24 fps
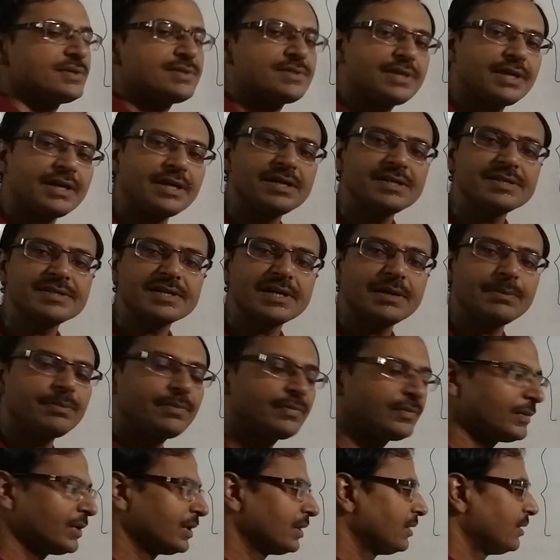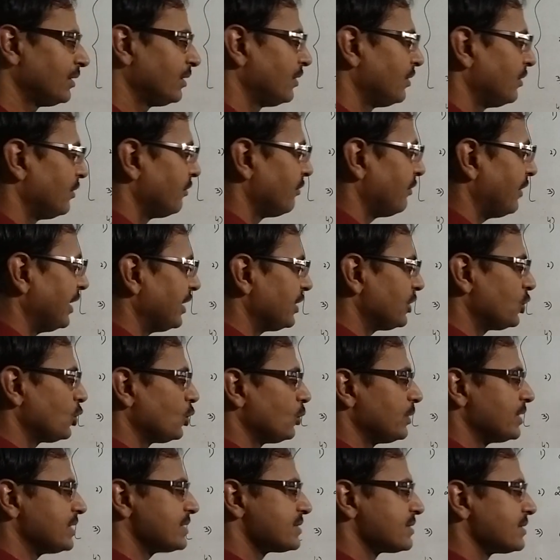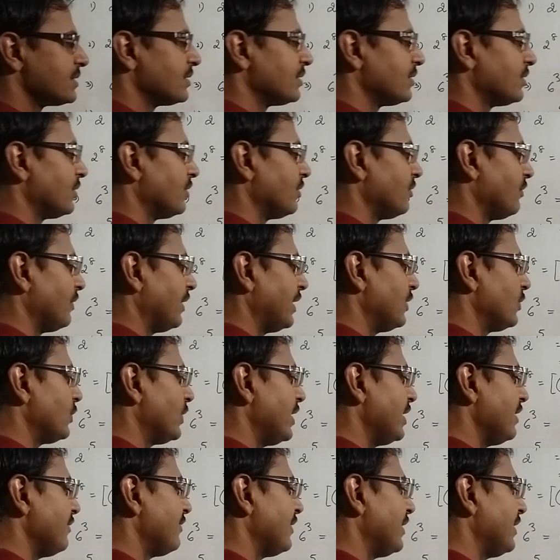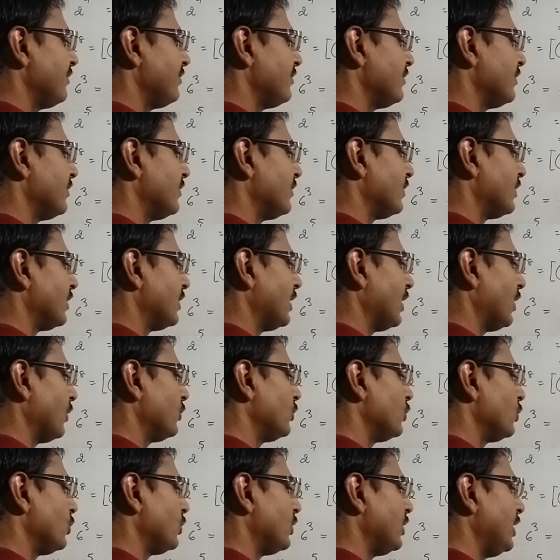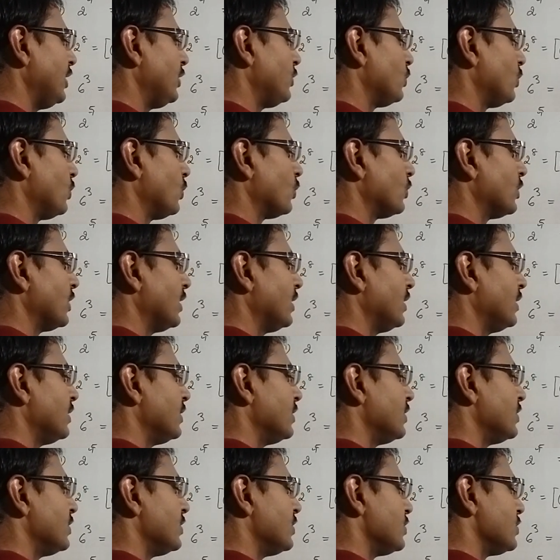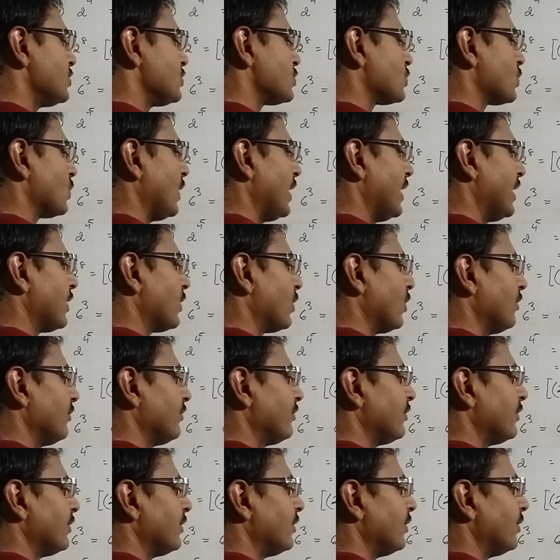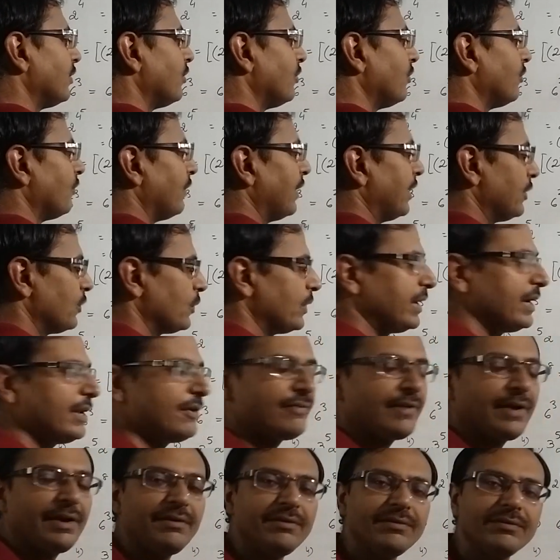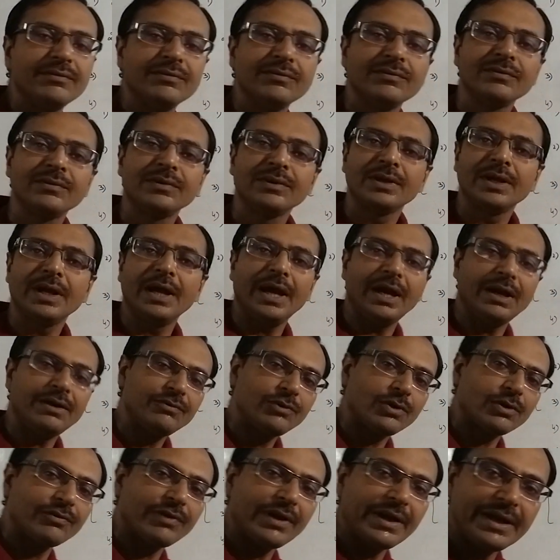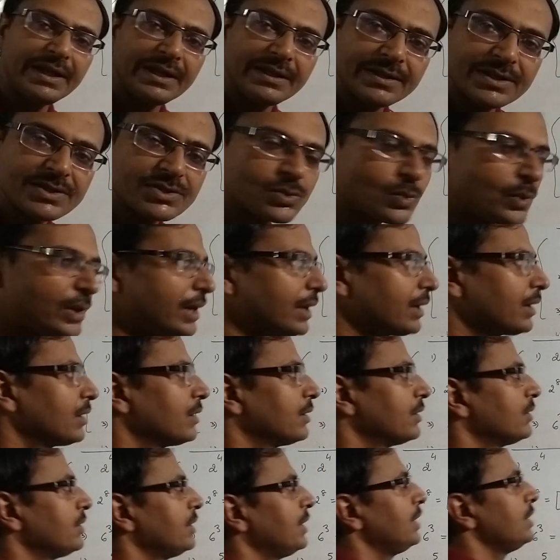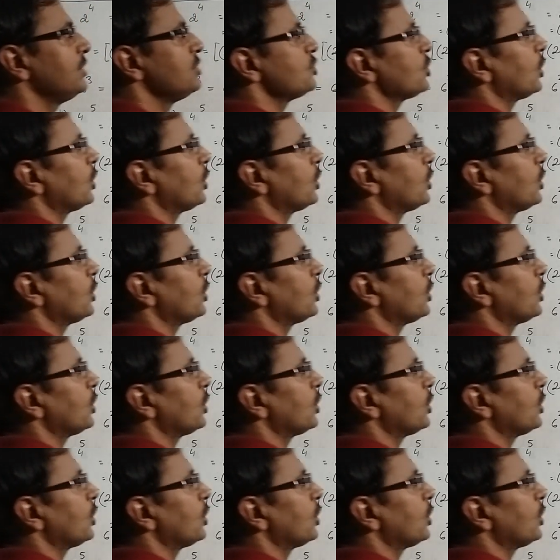single step. 5 cube is 125. Now you need to know the square of 125. And for finding the square, in